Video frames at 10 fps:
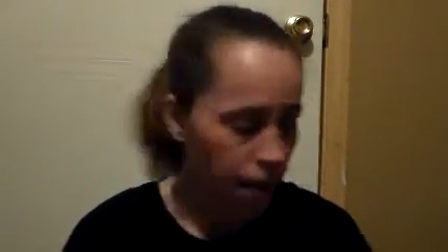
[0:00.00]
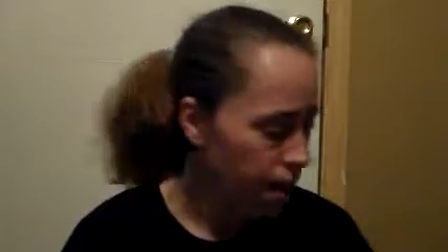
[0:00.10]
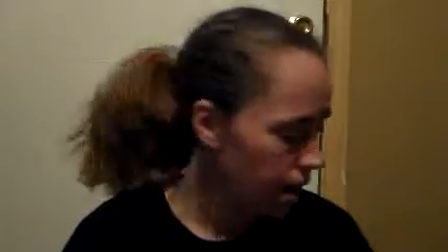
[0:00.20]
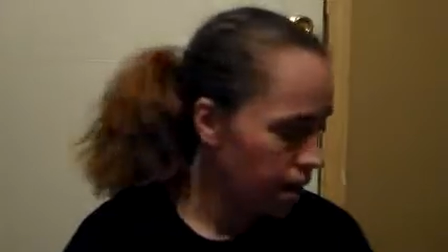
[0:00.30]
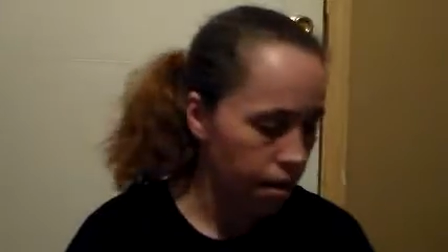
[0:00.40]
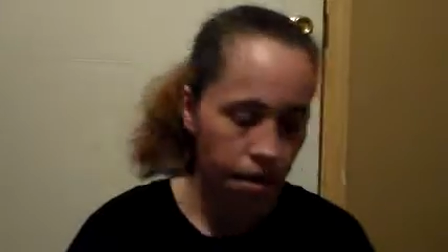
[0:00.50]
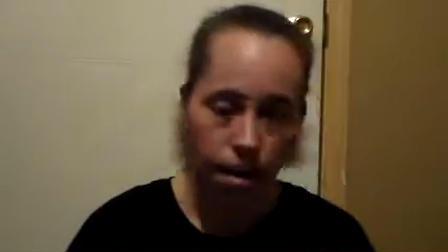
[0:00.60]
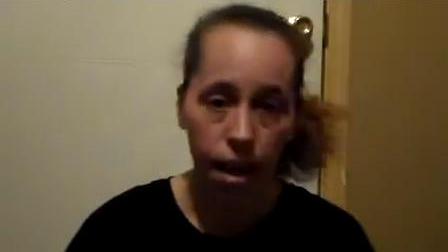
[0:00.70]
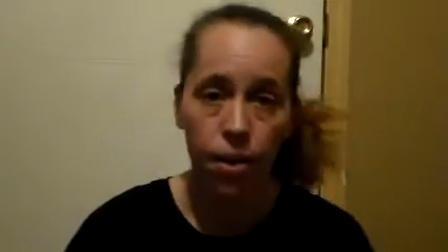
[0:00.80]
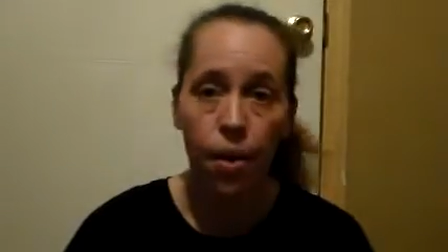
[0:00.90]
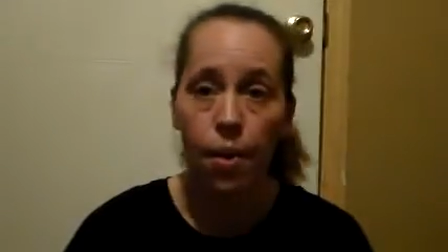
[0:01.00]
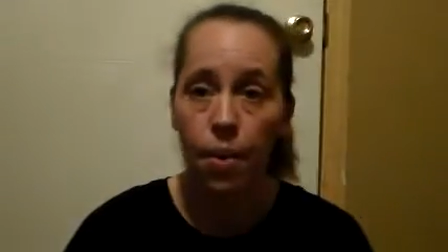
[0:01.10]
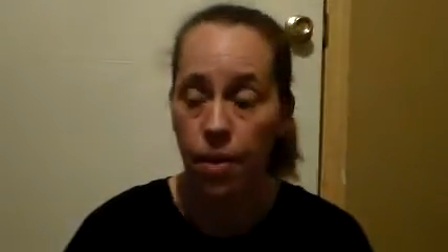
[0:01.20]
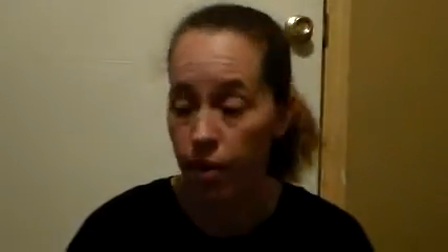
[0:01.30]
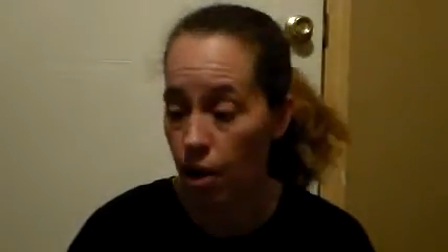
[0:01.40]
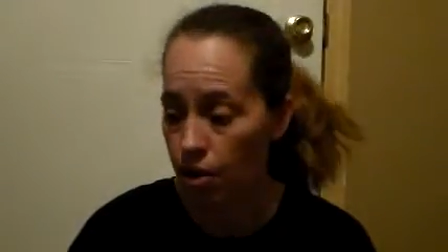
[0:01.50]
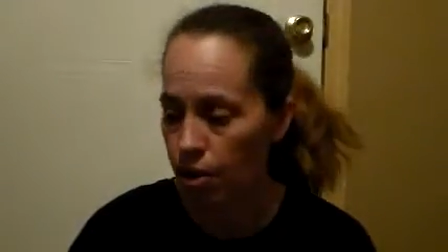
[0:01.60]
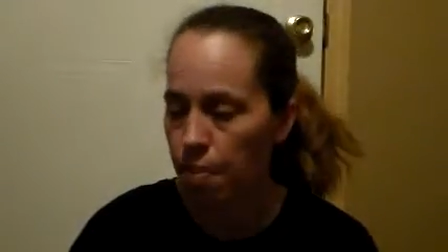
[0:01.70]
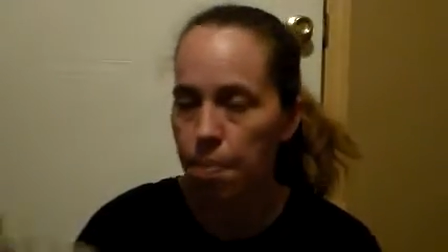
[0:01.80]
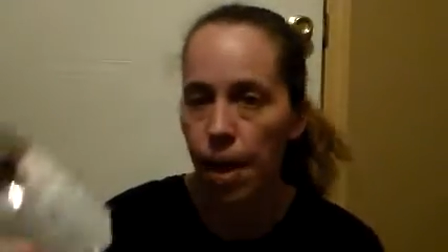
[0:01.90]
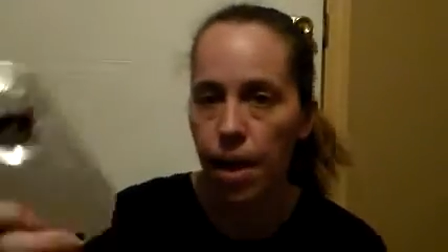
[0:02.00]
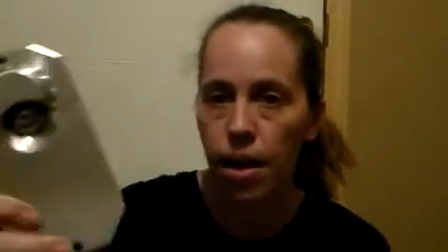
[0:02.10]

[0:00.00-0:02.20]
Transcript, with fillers: If I did, I don't know where they've gone to,